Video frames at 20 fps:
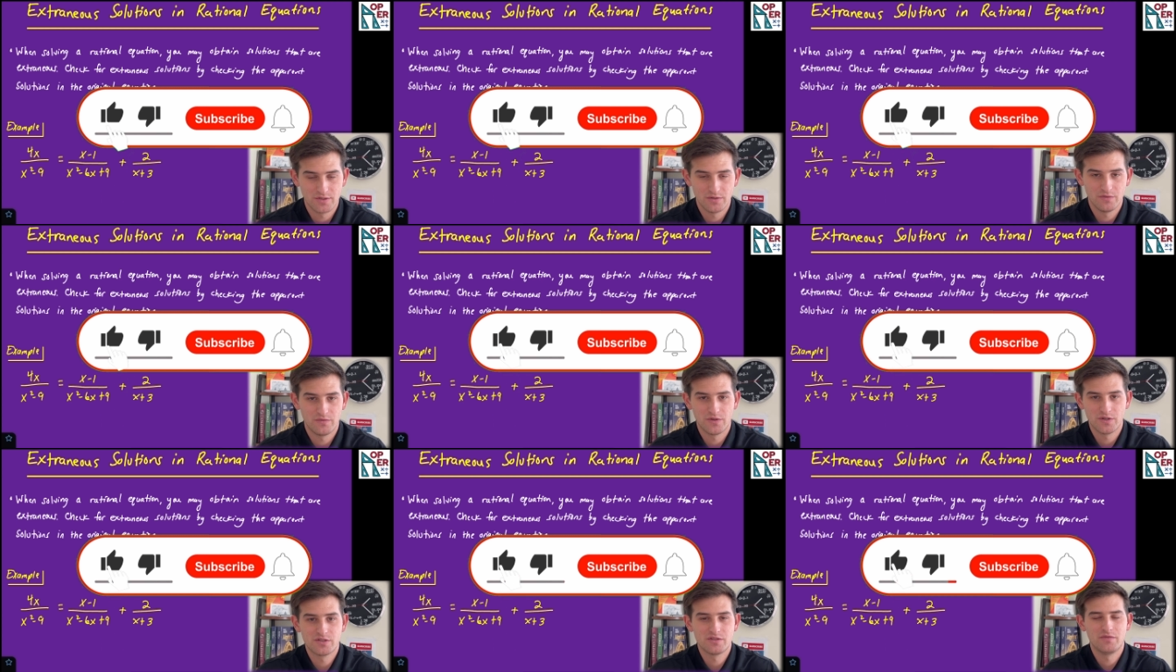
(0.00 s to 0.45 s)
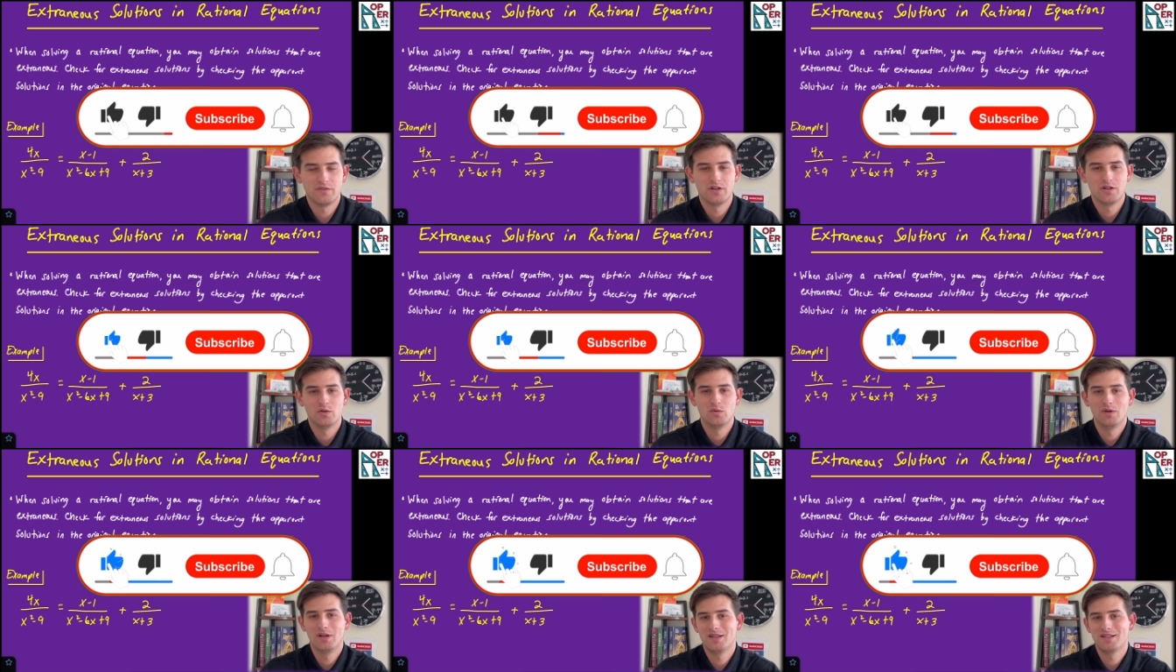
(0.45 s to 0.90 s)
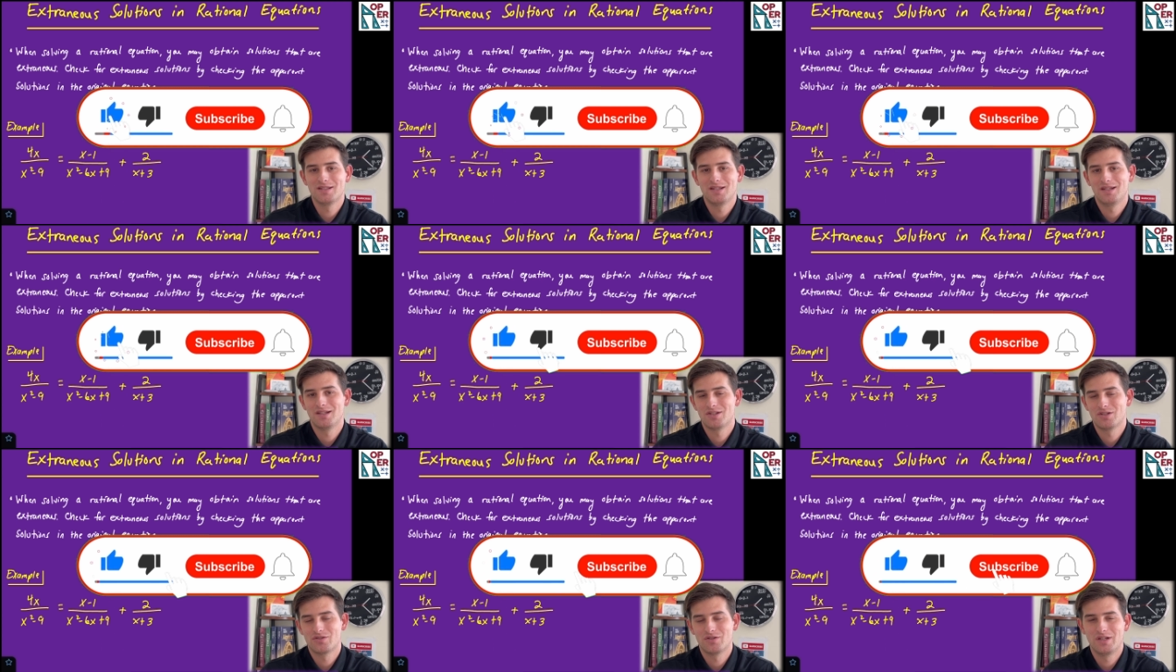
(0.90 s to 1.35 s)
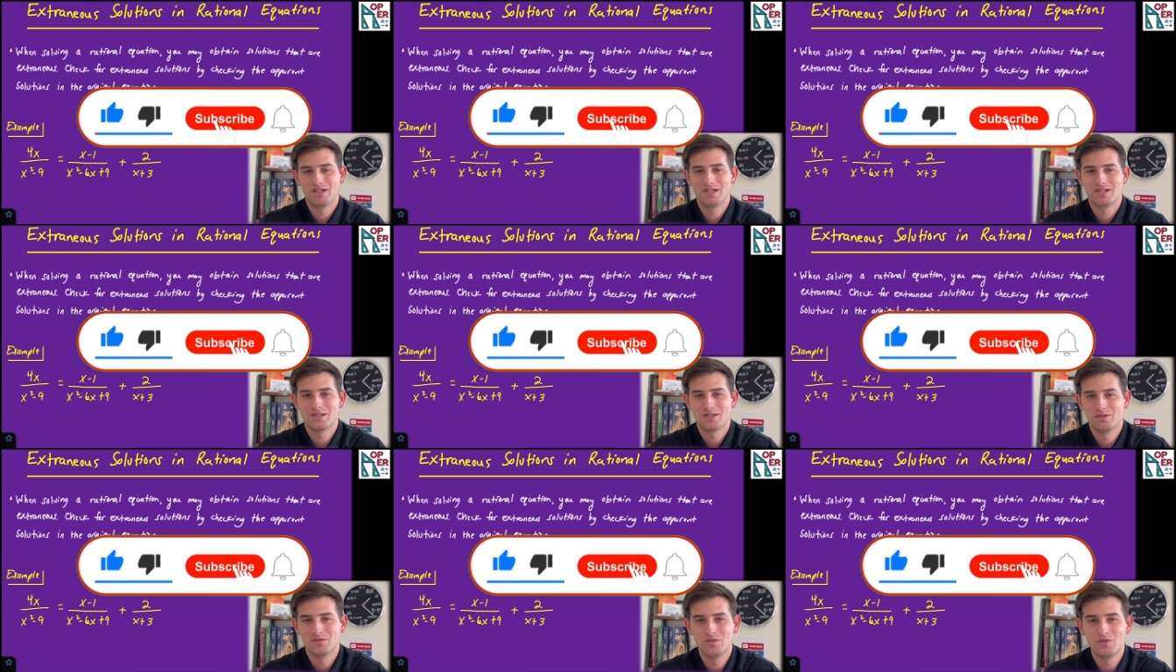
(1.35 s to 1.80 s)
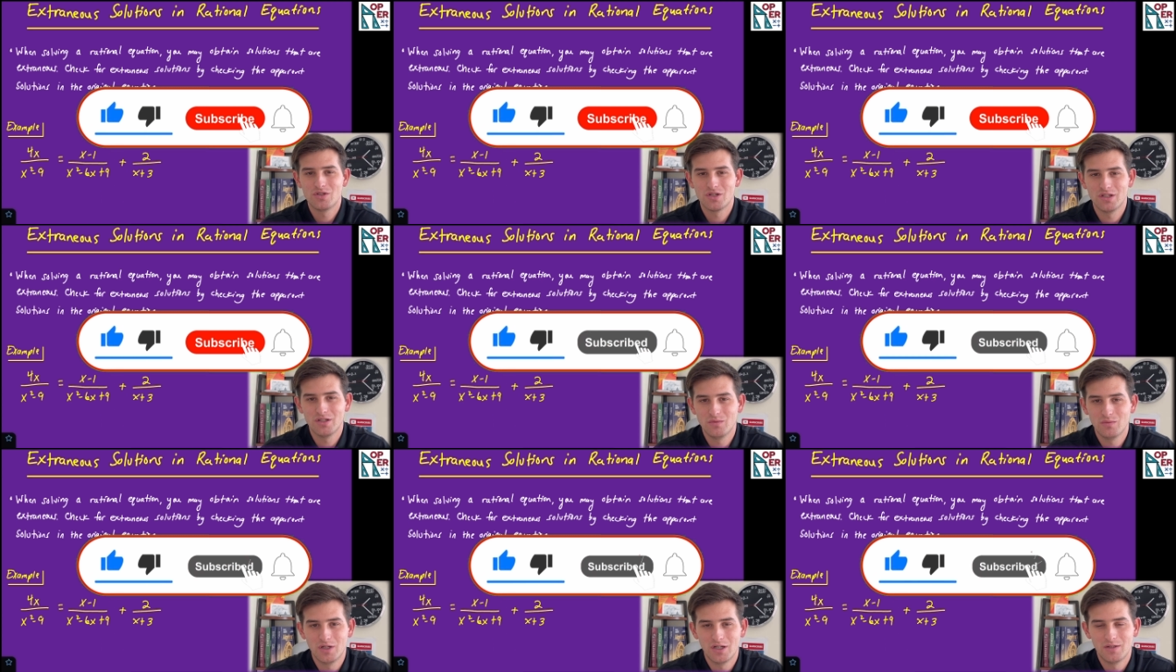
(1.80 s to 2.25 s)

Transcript: So first of all, what is an extraneous solution?